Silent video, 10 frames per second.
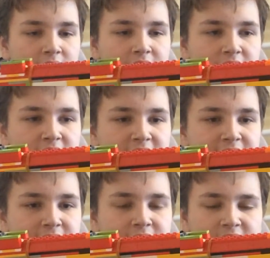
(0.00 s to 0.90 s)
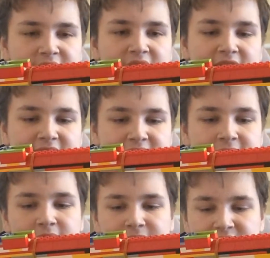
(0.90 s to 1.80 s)
Another
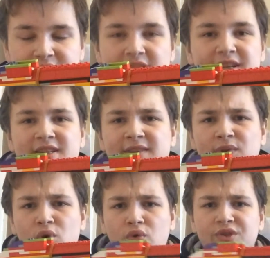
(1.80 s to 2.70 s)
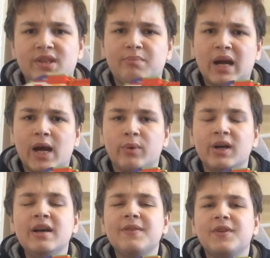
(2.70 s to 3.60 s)
negative of this gun is, of course, the
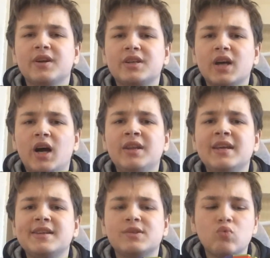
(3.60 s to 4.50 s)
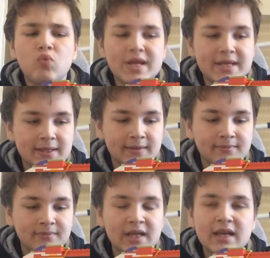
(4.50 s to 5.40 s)
power. The gun is weak.
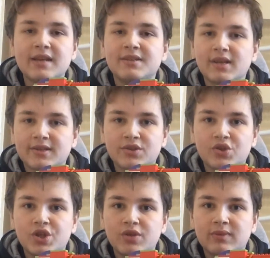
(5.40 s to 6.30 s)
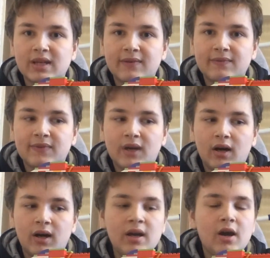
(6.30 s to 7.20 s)
It doesn't shoot that
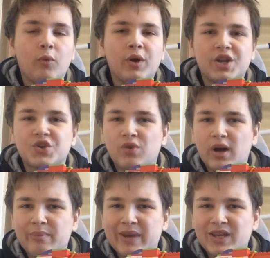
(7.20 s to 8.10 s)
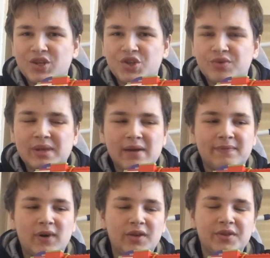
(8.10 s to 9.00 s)
far, and when I try and make it shoot that
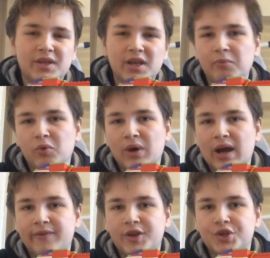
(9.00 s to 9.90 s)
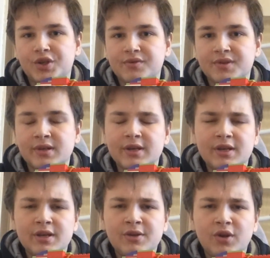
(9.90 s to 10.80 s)
far, the gun will have issues.
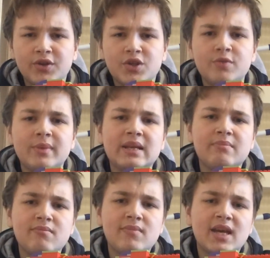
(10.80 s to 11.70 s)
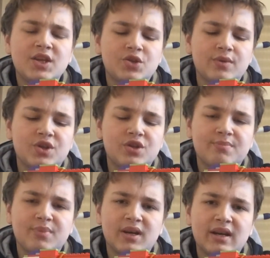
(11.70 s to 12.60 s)
Not too many major issues,
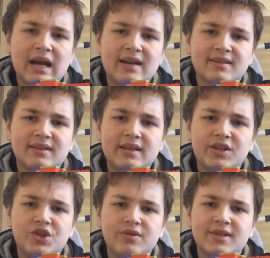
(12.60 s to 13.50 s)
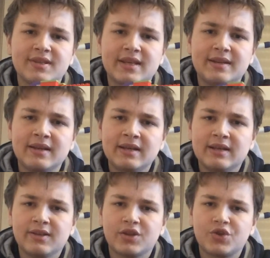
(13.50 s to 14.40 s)
but as issues as in
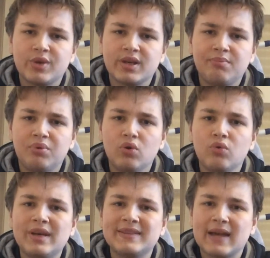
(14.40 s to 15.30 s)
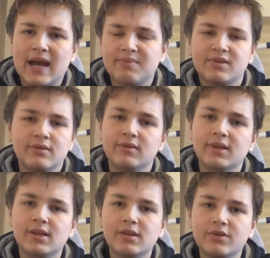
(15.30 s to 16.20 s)
the trigger pull is
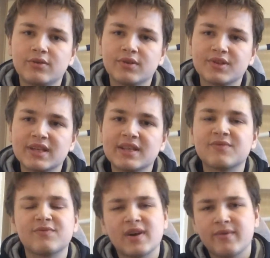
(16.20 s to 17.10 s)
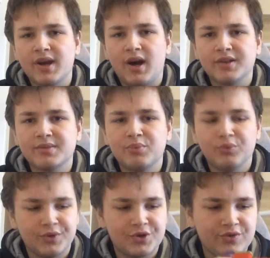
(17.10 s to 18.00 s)
absolutely ludicrous. It's very hard to
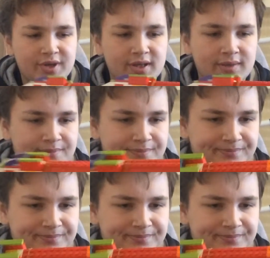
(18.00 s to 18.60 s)
pull the trigger.